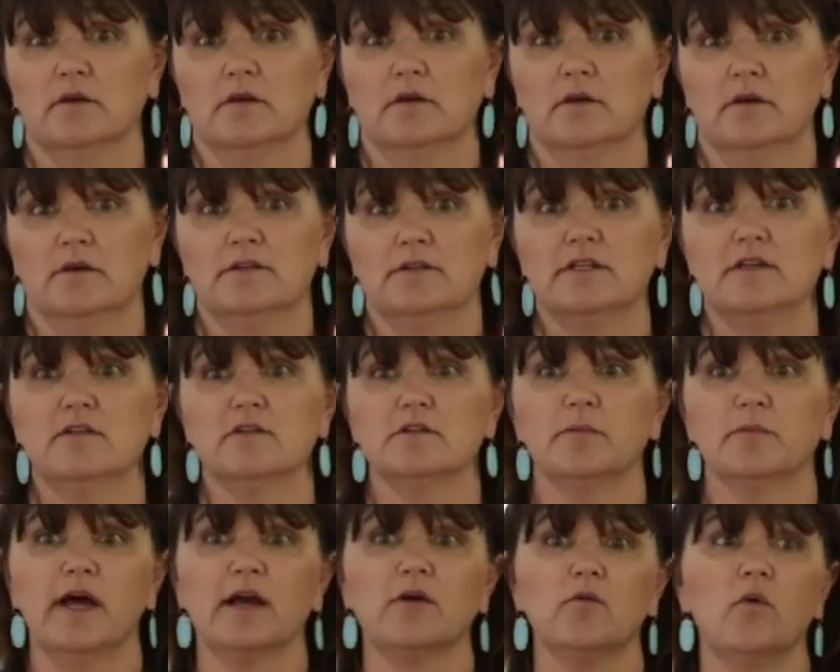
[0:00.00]
You see
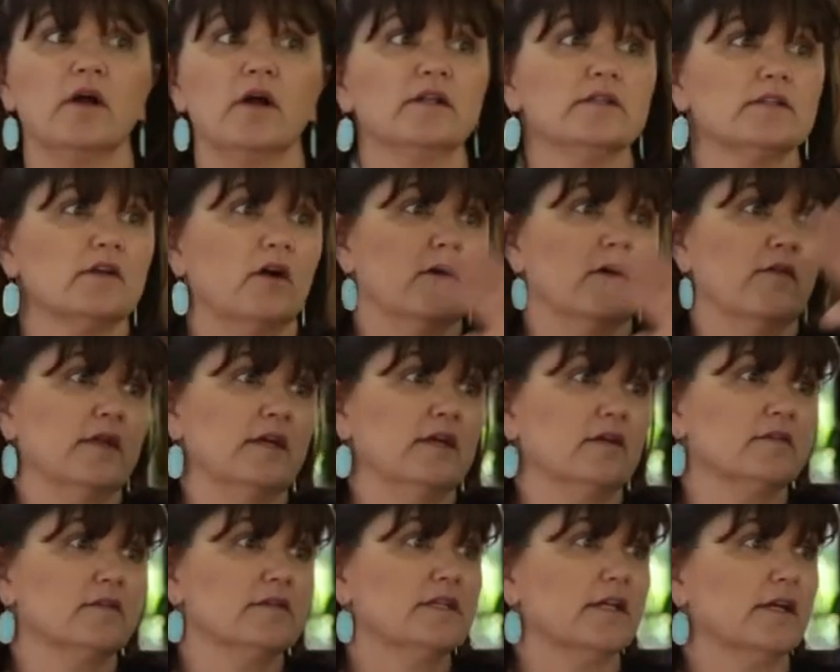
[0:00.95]
those black walnuts all in the
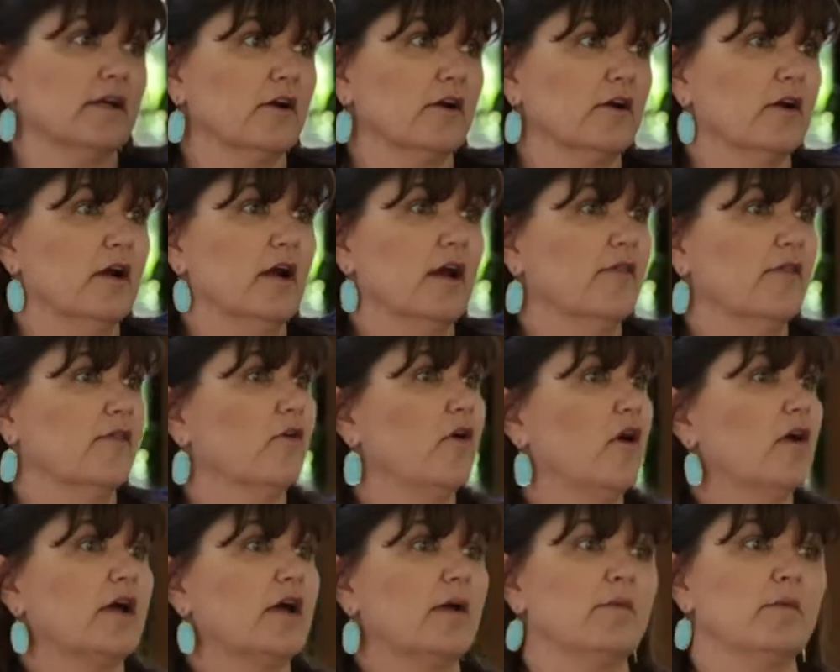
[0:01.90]
hills here, they're
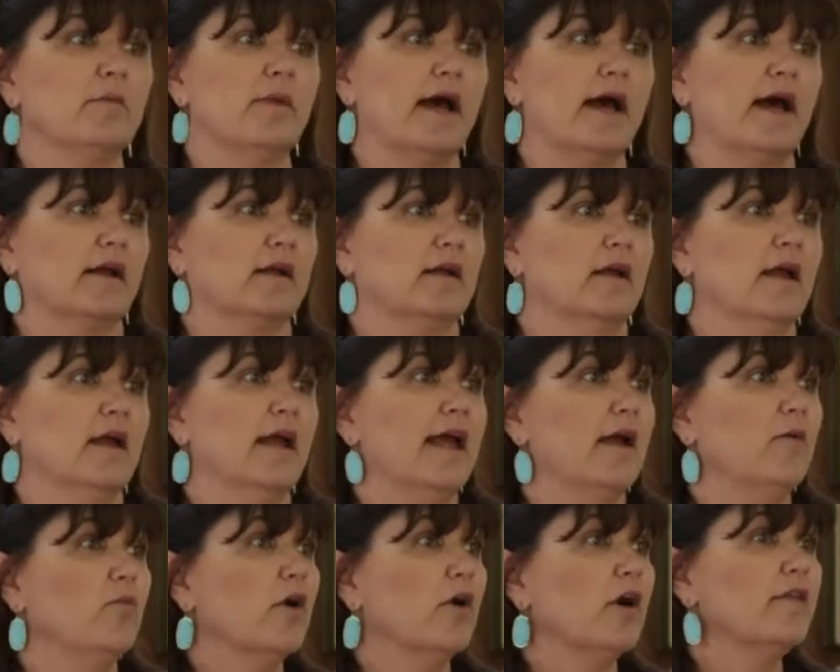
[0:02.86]
all coming back.
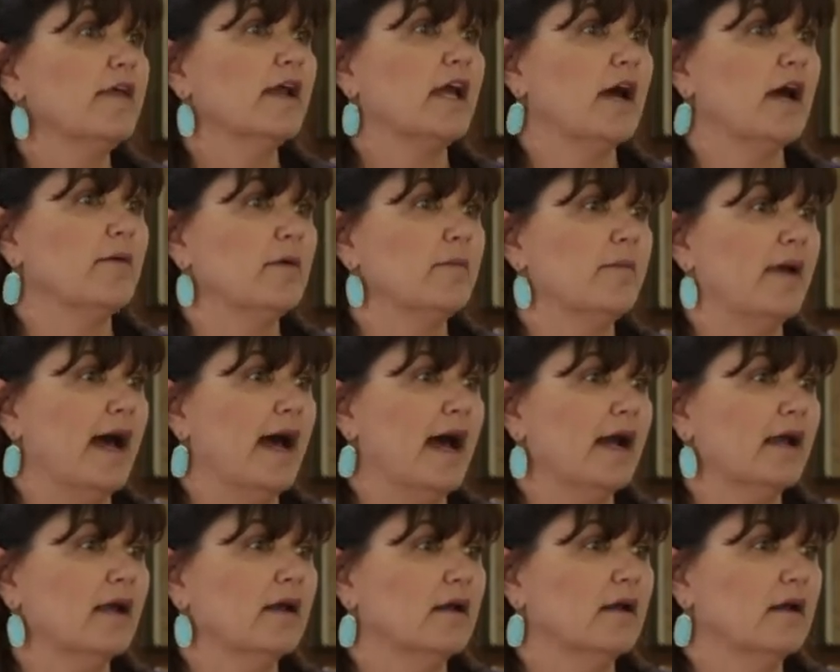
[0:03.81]
And where are they coming
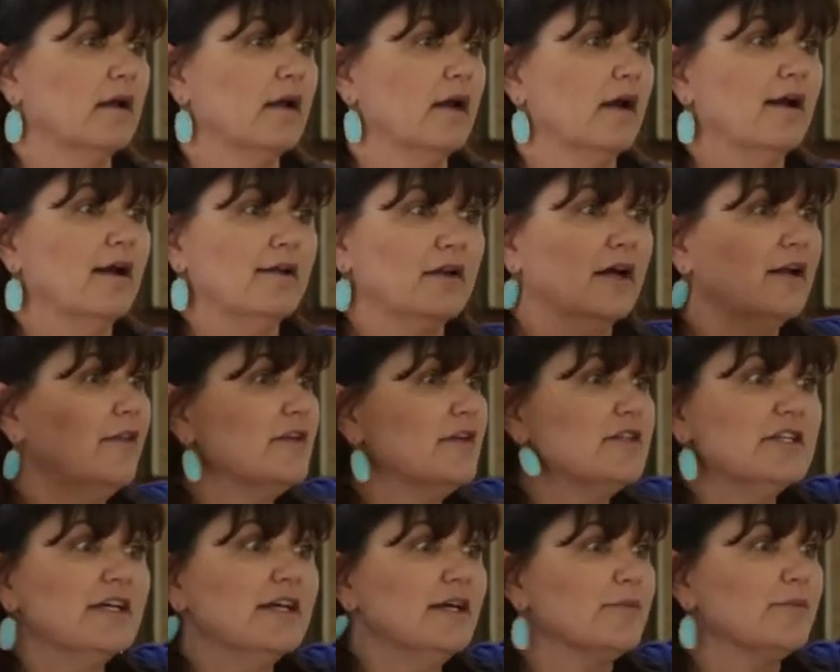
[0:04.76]
back? Not at
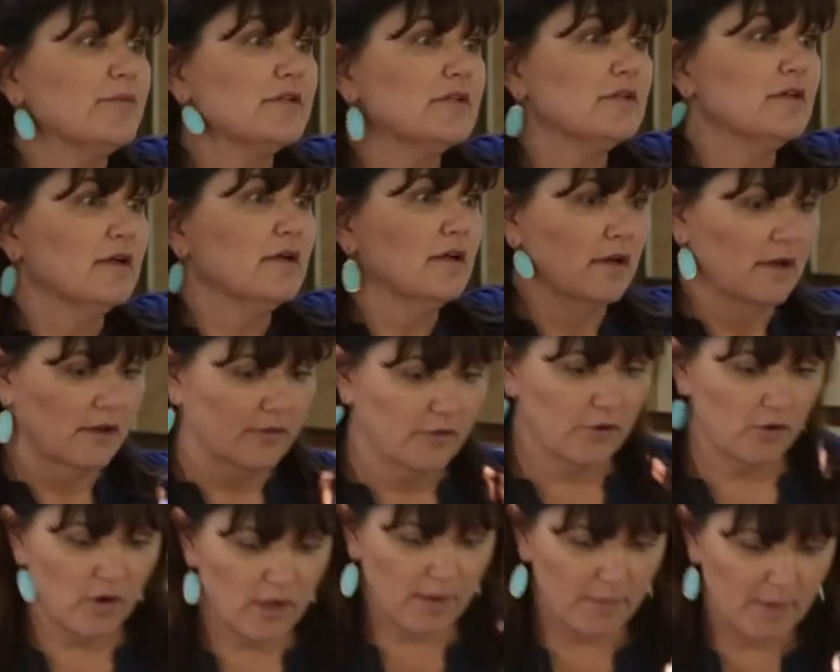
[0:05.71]
the tips,
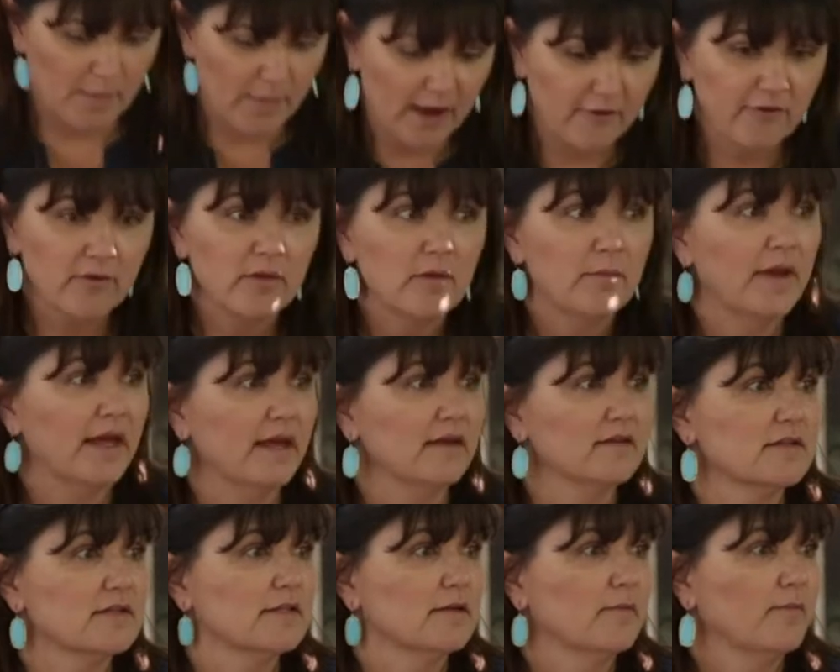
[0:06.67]
they're all coming back from the
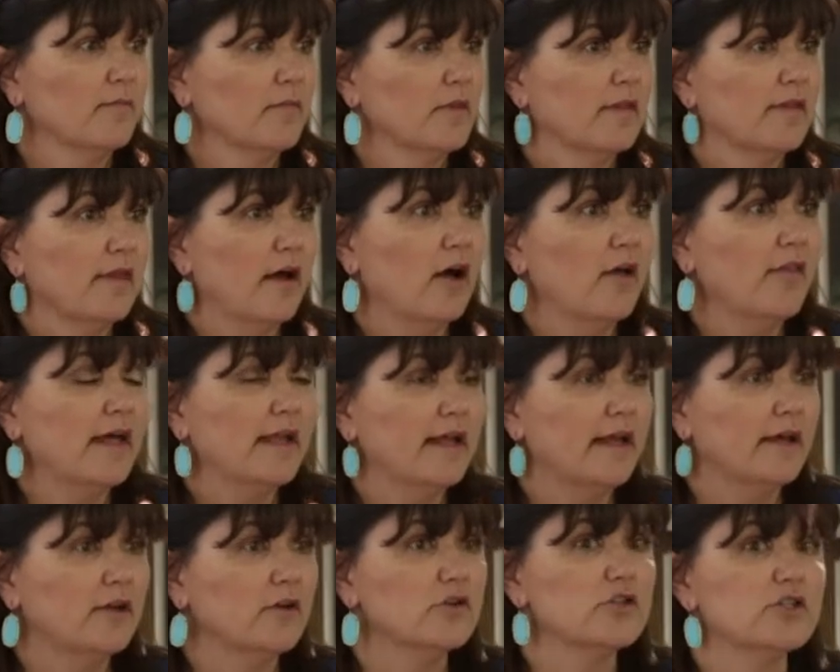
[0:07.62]
base. All that
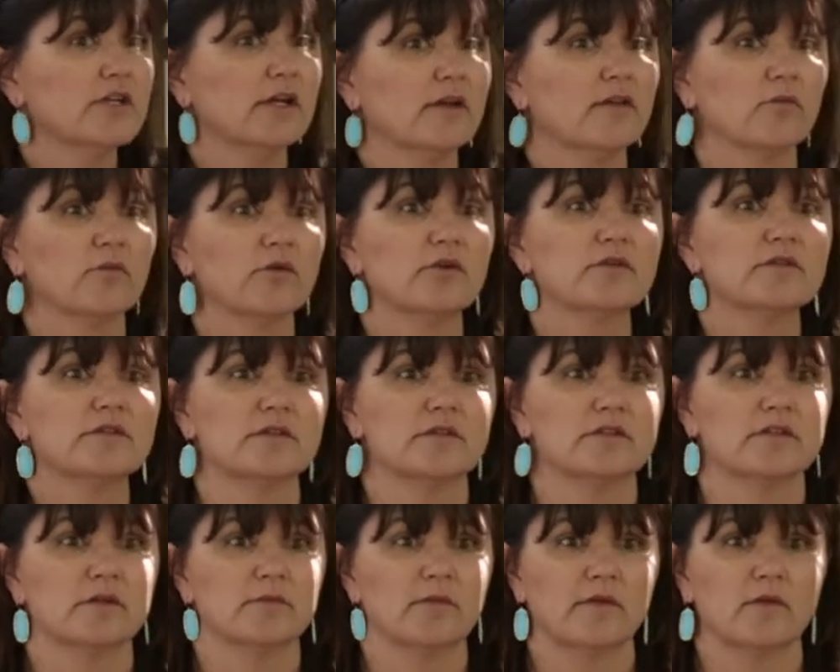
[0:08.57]
energy in the root
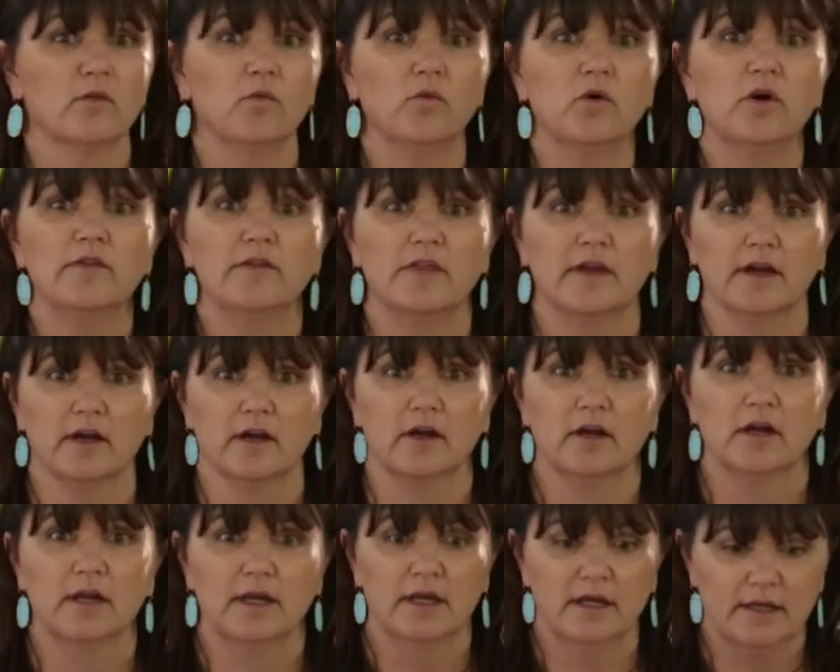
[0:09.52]
system and the wood
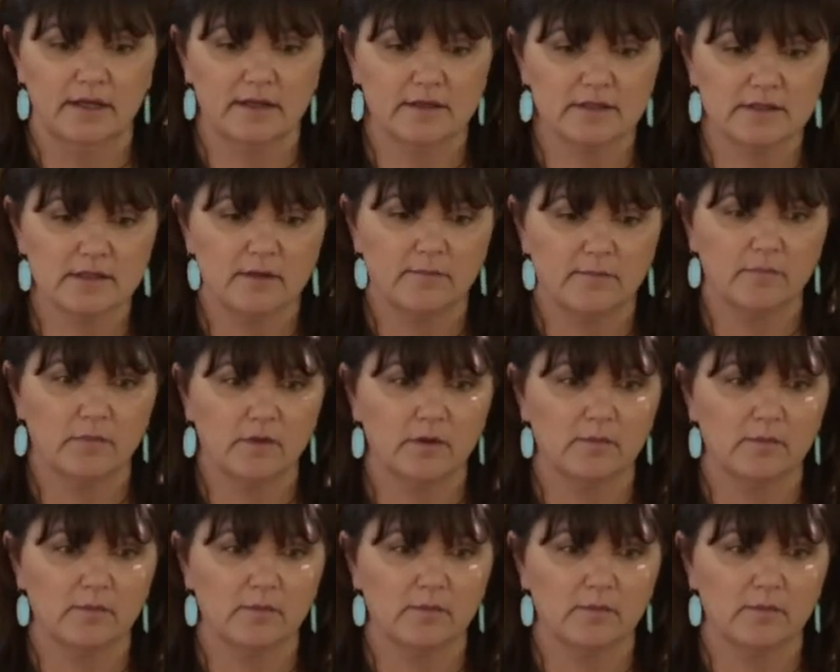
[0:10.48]
there is